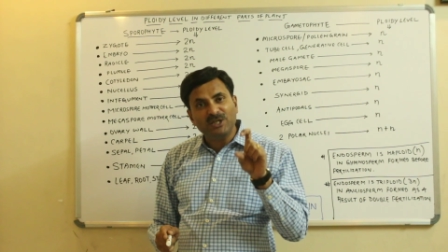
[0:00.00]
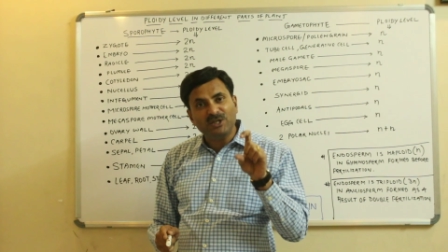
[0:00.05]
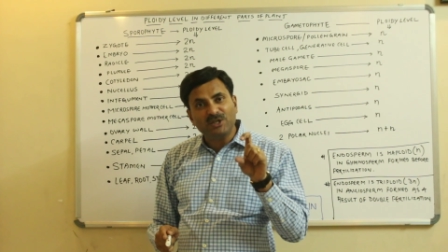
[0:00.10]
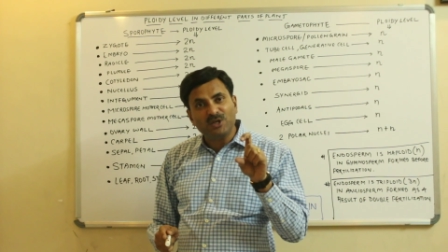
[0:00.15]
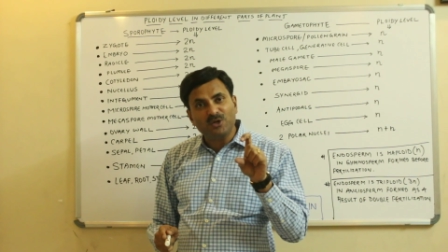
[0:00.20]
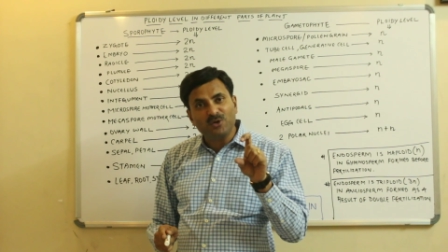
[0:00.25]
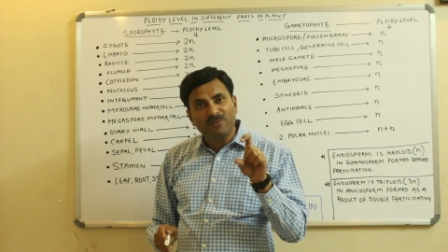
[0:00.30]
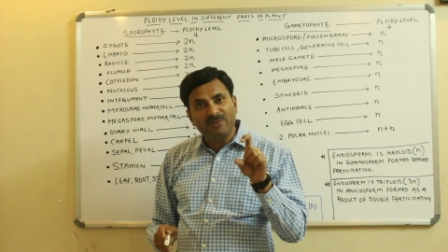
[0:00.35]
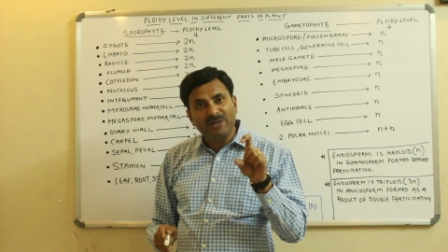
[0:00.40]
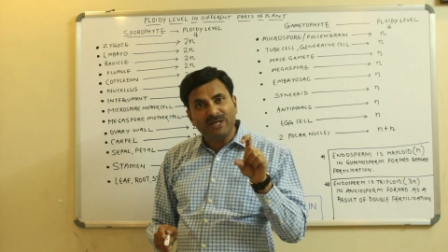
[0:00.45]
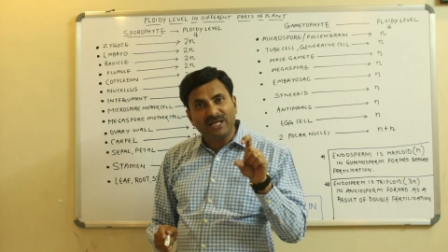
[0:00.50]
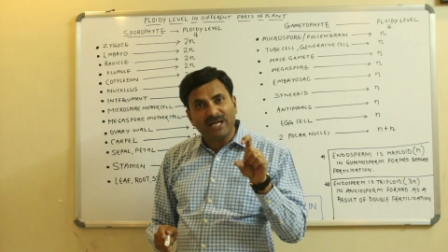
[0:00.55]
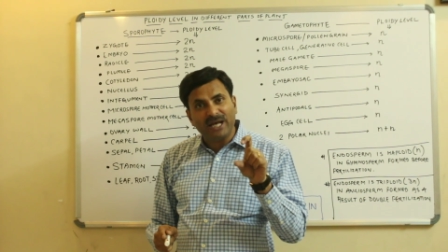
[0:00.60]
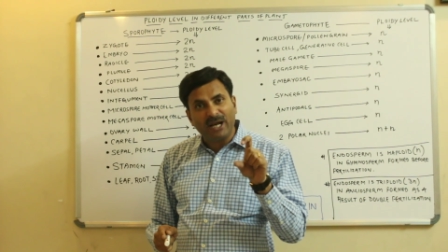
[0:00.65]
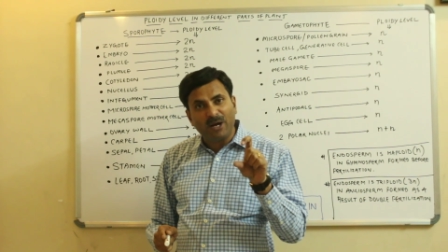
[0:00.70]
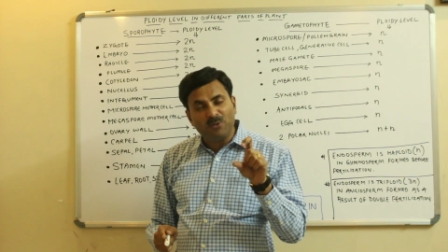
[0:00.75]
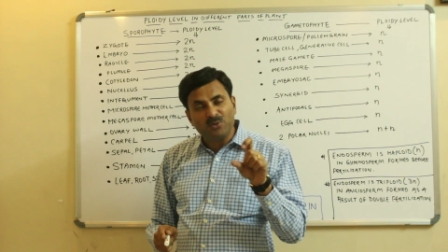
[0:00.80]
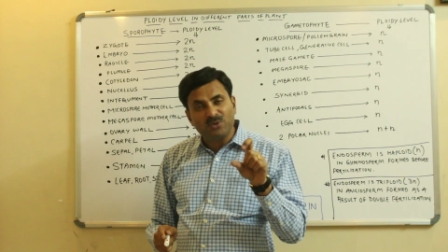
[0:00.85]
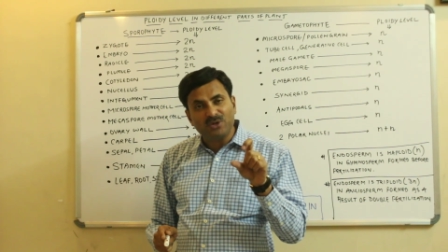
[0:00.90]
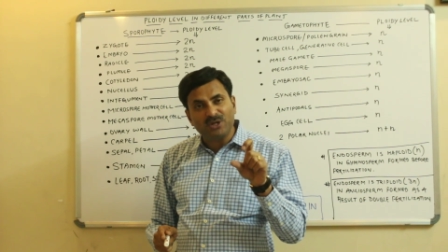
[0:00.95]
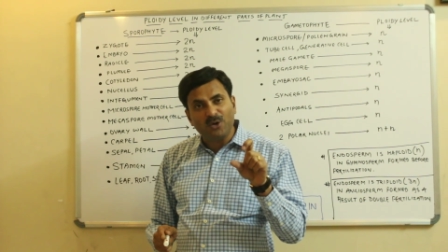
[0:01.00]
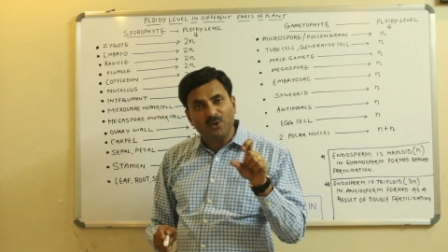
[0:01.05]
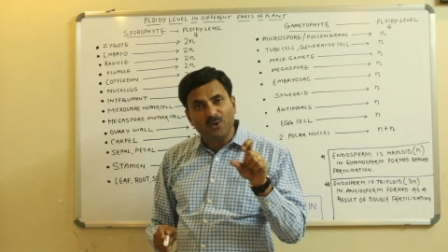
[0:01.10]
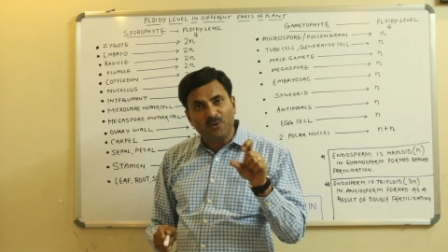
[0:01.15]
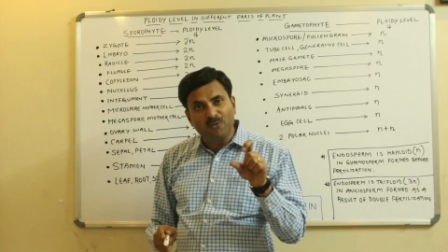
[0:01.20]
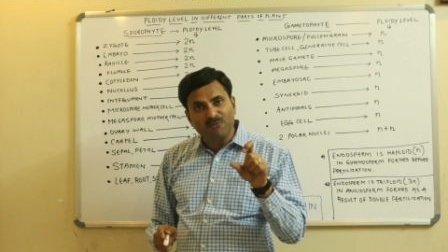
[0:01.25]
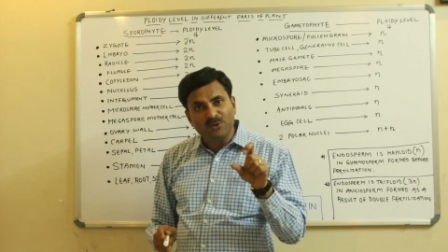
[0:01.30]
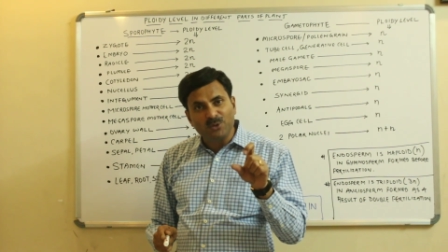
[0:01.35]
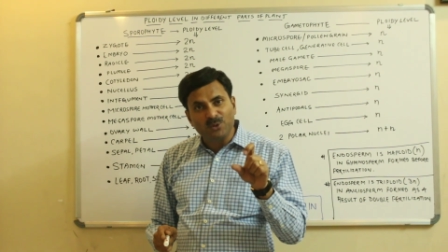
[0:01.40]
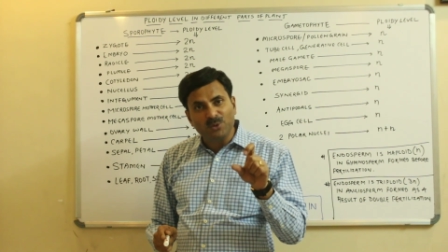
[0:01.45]
integument around the
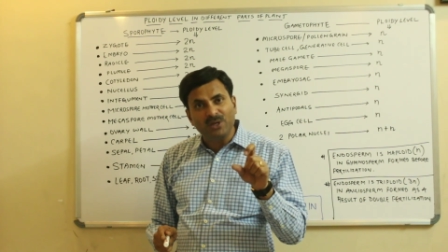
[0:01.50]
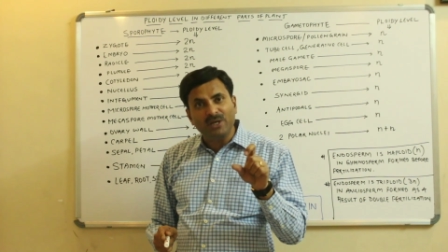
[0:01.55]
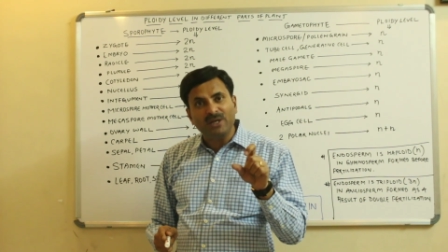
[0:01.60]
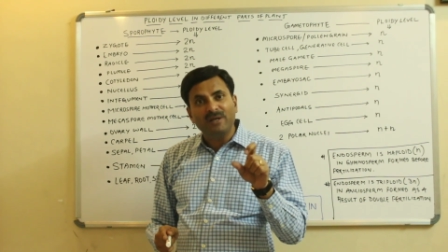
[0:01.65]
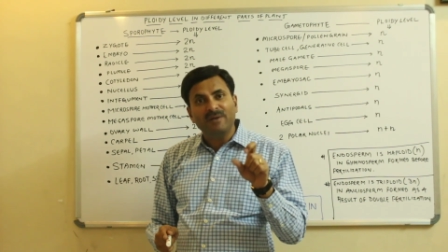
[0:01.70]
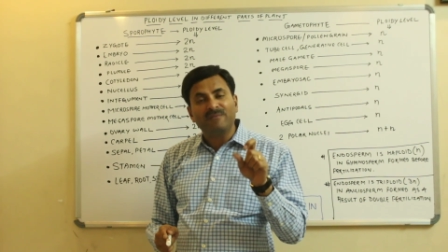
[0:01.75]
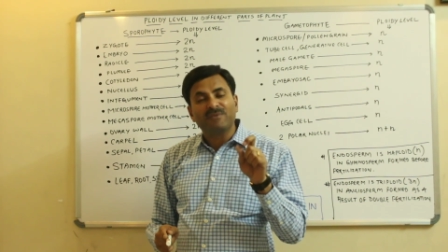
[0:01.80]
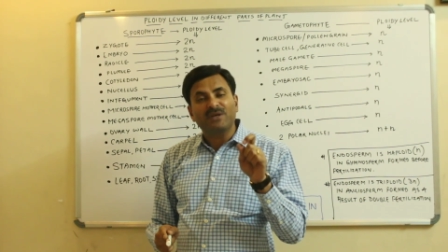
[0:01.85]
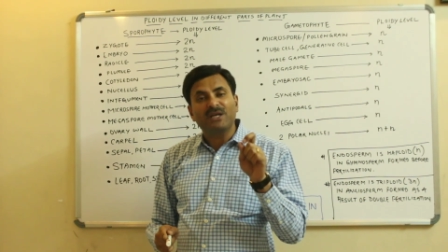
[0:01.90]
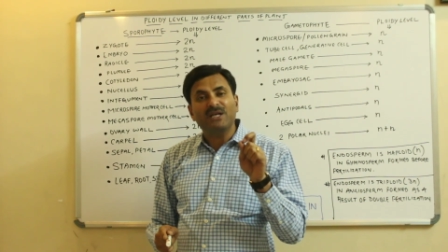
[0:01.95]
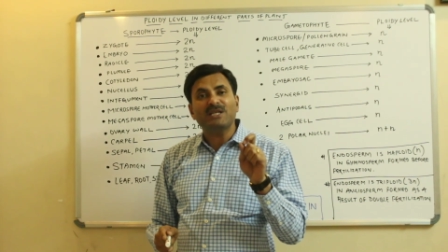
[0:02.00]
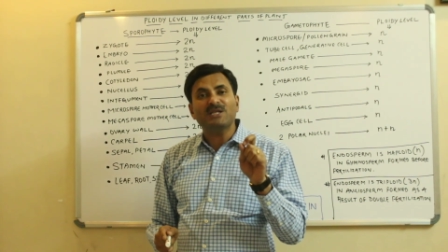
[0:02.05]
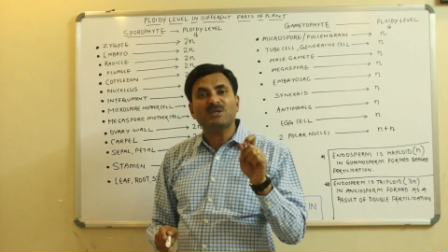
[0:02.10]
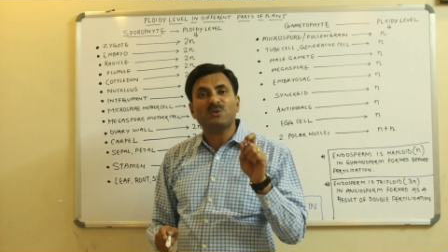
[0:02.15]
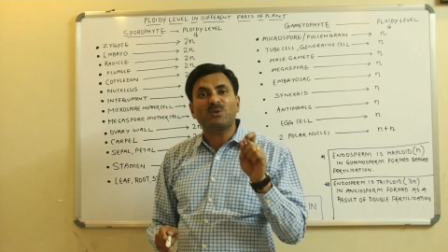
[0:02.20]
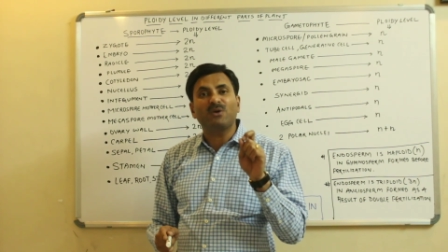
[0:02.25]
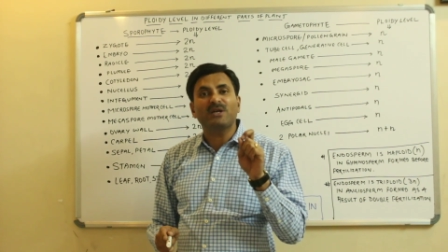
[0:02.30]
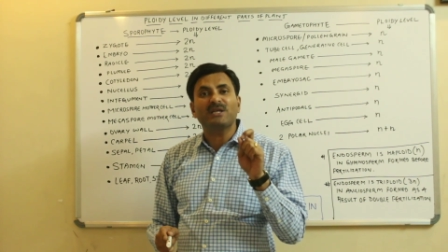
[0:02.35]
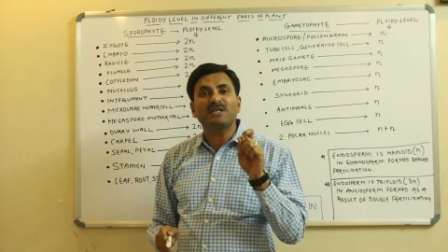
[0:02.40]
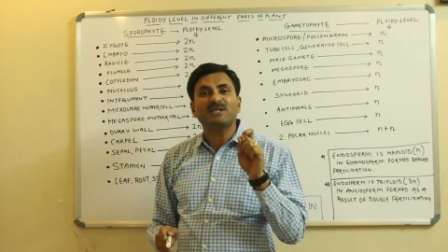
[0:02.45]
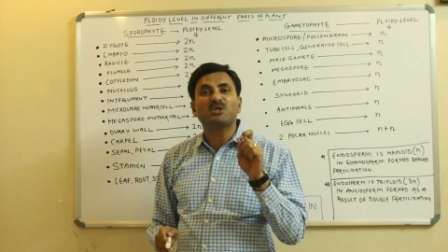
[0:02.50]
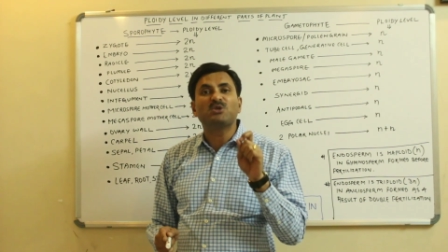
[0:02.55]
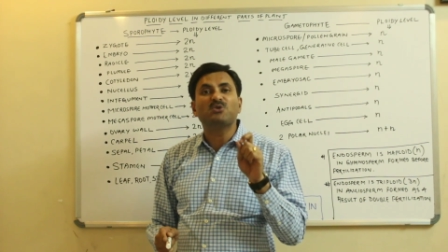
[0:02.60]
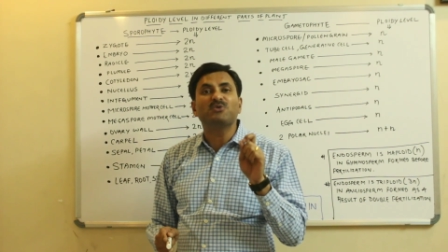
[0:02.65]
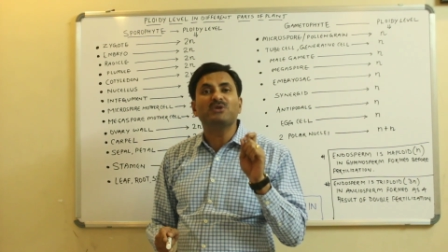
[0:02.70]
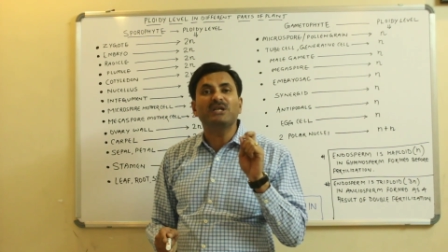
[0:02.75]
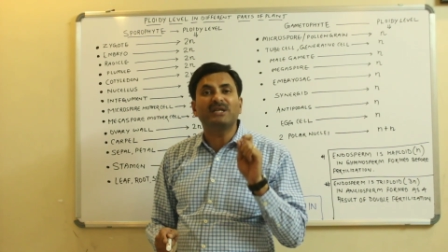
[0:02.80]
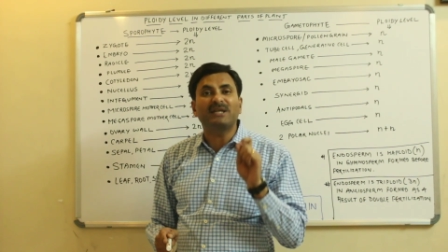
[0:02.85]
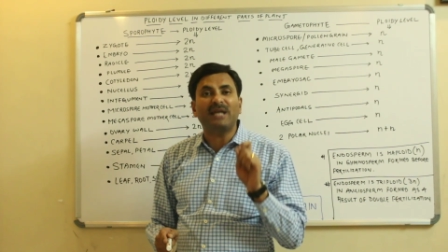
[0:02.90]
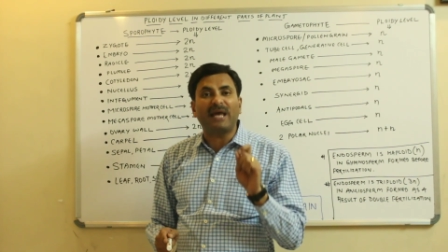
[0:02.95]
ovule, it is called as
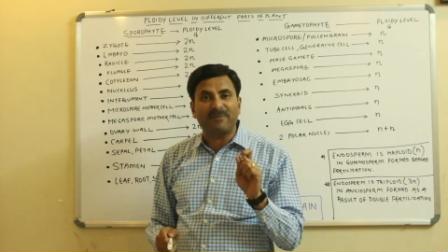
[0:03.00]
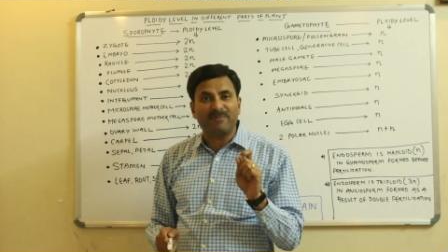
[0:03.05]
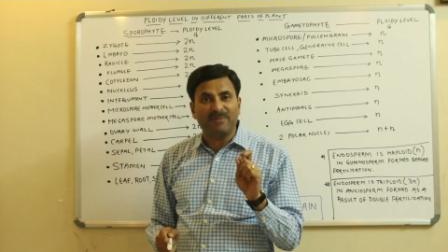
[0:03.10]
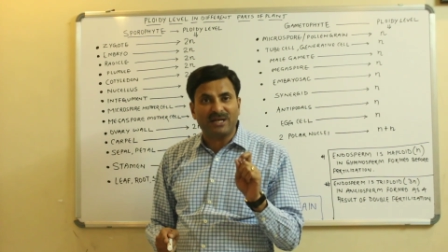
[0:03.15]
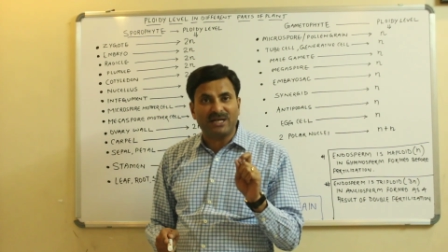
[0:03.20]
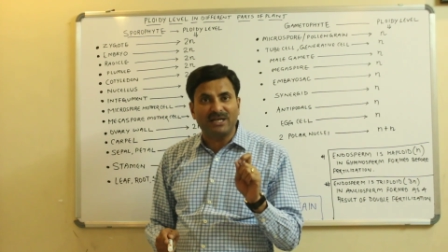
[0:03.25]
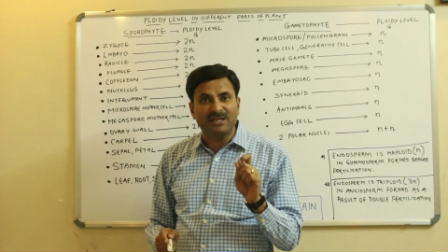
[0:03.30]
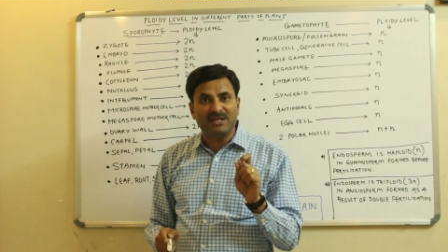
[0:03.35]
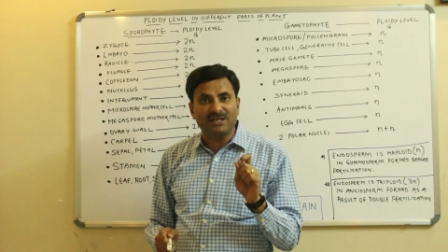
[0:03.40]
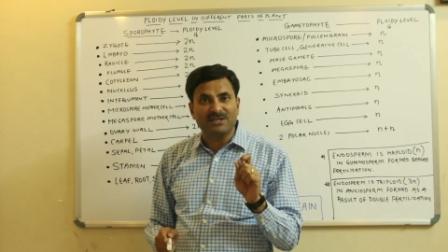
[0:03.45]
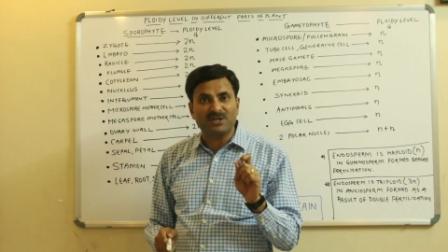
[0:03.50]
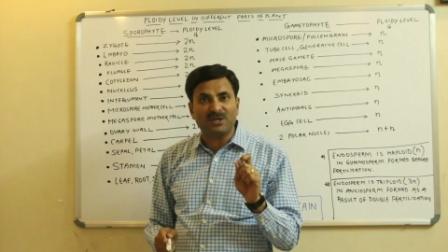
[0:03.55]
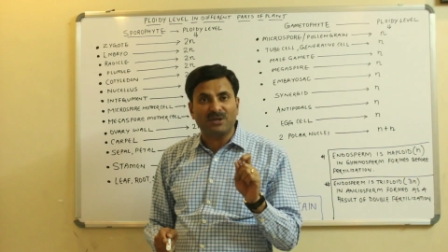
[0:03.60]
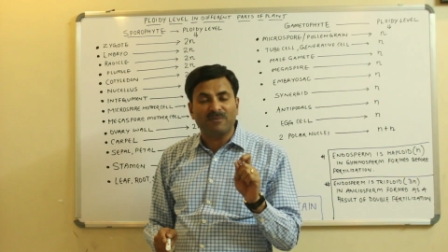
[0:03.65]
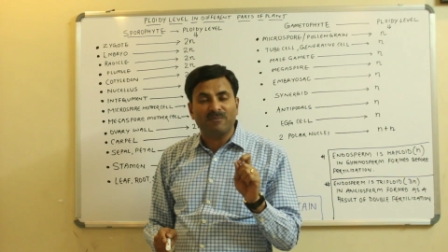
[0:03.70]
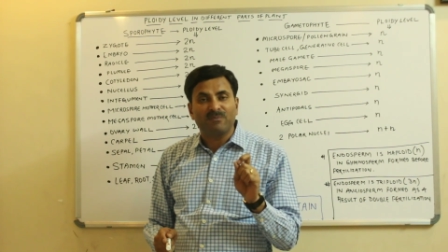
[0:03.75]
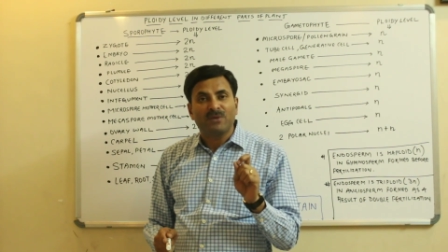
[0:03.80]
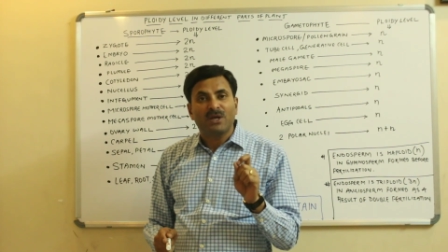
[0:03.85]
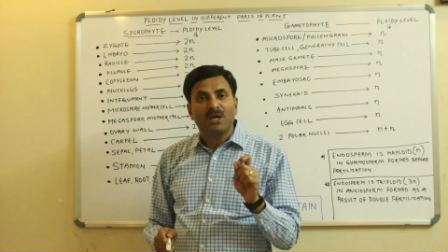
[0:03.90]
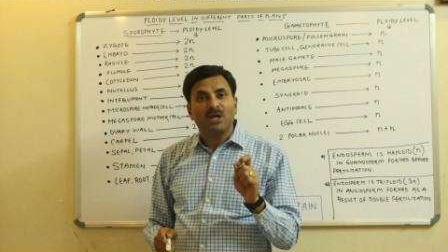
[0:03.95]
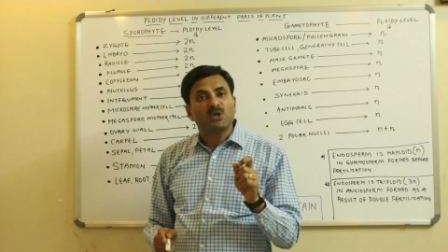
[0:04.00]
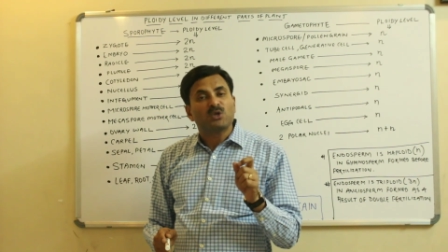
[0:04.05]
unitagmic condition.